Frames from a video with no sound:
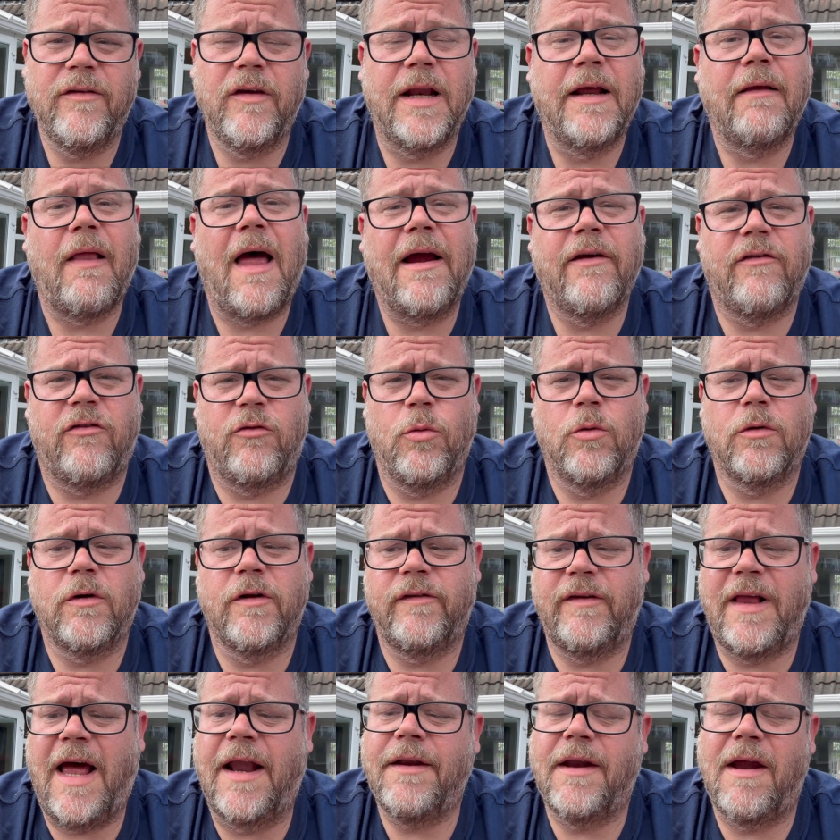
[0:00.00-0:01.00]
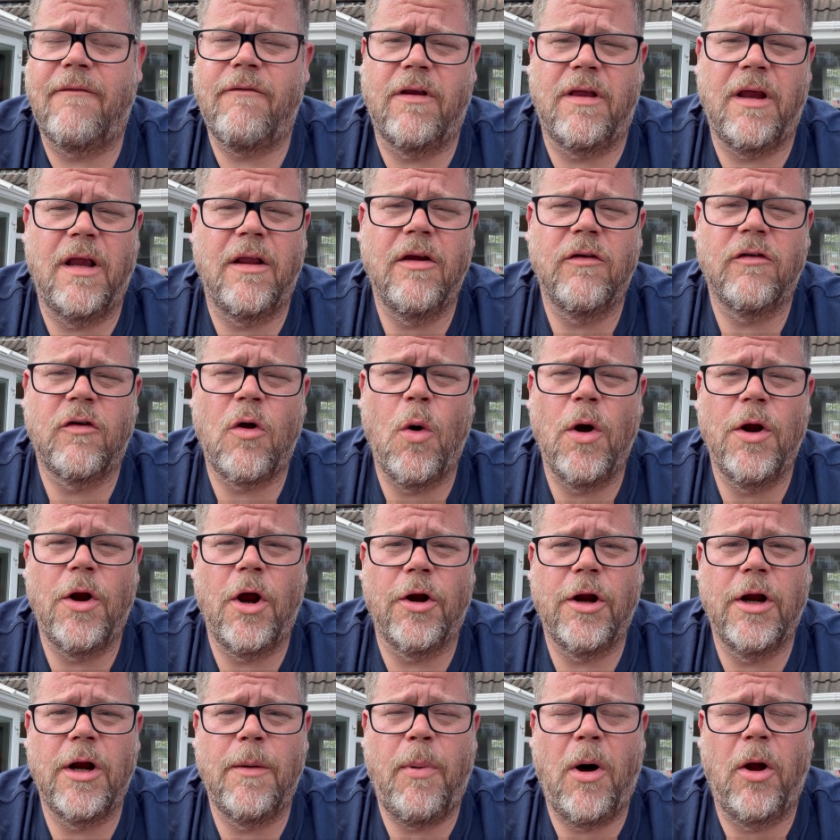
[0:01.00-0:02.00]
and he likes to understand everything that's going
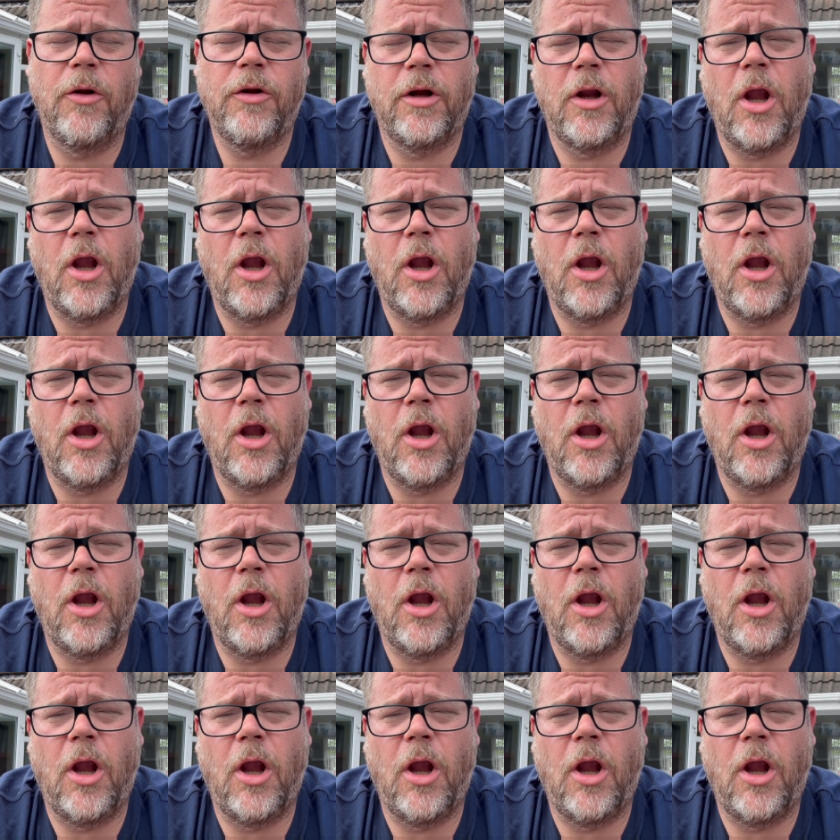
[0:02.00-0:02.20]
on in a pond.